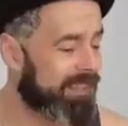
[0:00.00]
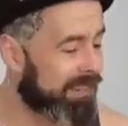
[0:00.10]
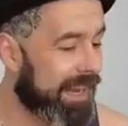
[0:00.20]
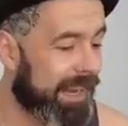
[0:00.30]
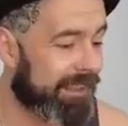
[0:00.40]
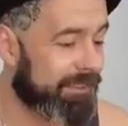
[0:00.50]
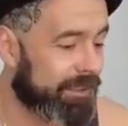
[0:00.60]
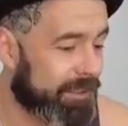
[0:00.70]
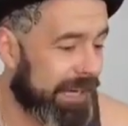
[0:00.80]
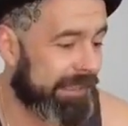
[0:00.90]
Yeah,
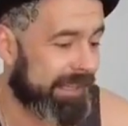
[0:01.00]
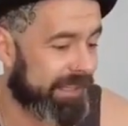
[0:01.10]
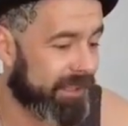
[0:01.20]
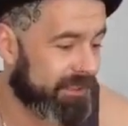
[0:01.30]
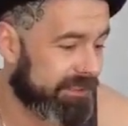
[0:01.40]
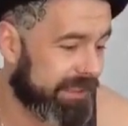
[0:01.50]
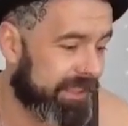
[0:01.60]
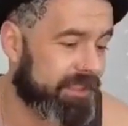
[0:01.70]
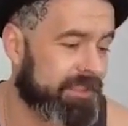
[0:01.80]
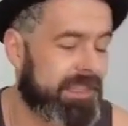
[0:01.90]
chaos,
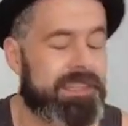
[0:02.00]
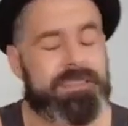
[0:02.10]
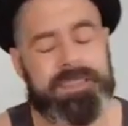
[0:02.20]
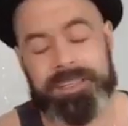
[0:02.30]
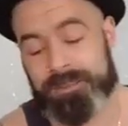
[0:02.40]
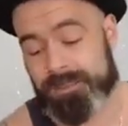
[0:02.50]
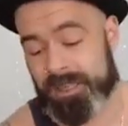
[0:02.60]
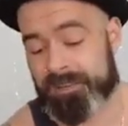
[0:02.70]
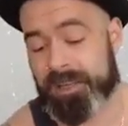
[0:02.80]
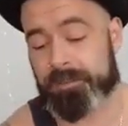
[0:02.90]
chaos, chaos, chaos,
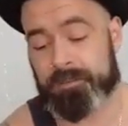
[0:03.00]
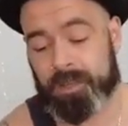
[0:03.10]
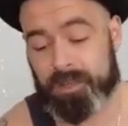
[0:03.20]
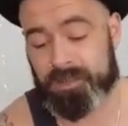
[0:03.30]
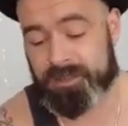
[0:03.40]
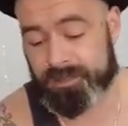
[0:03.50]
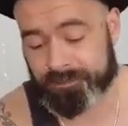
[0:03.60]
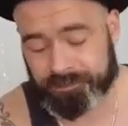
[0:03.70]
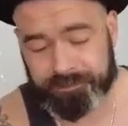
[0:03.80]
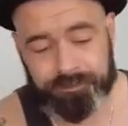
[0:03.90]
and then of course.
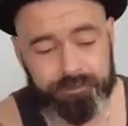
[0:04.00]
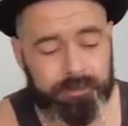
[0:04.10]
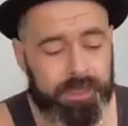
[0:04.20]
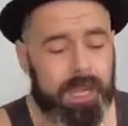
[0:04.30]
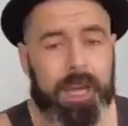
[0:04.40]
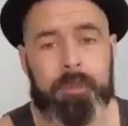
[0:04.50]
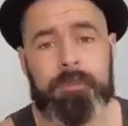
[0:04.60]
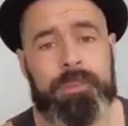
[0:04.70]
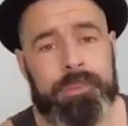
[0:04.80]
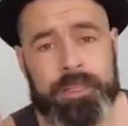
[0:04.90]

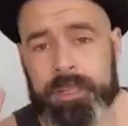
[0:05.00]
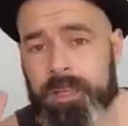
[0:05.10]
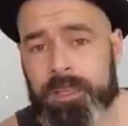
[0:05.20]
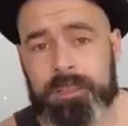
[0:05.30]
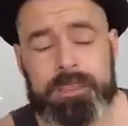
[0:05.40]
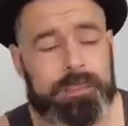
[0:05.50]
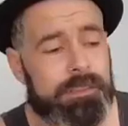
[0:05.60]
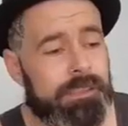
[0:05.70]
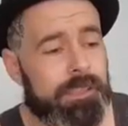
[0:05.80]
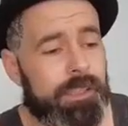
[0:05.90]
The girl
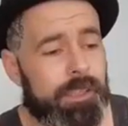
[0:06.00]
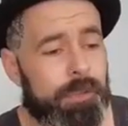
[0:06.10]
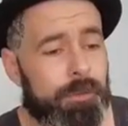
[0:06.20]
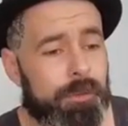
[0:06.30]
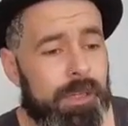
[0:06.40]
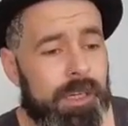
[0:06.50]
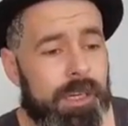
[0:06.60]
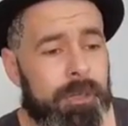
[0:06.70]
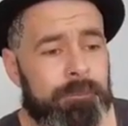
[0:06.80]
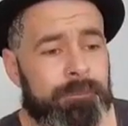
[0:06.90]
who
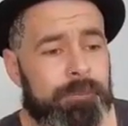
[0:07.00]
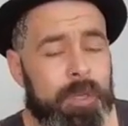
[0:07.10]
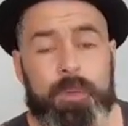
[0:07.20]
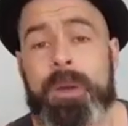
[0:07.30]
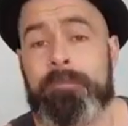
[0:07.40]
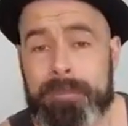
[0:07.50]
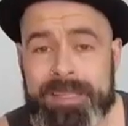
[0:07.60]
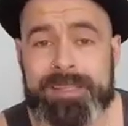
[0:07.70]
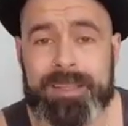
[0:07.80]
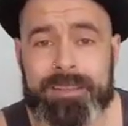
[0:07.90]
went
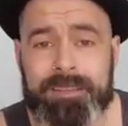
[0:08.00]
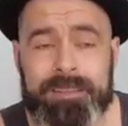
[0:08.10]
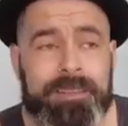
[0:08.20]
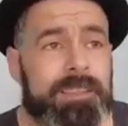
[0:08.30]
missing,